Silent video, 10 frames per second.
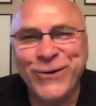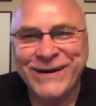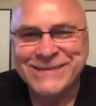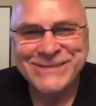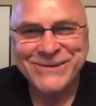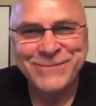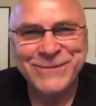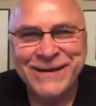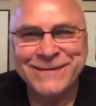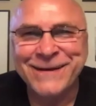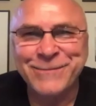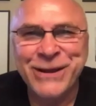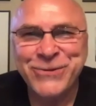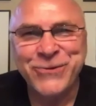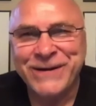boys, so I'm
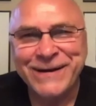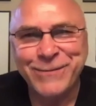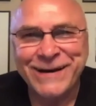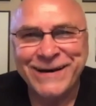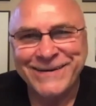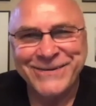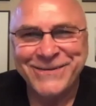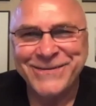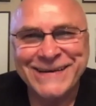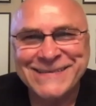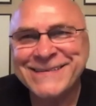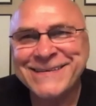not throwing anybody under the bus.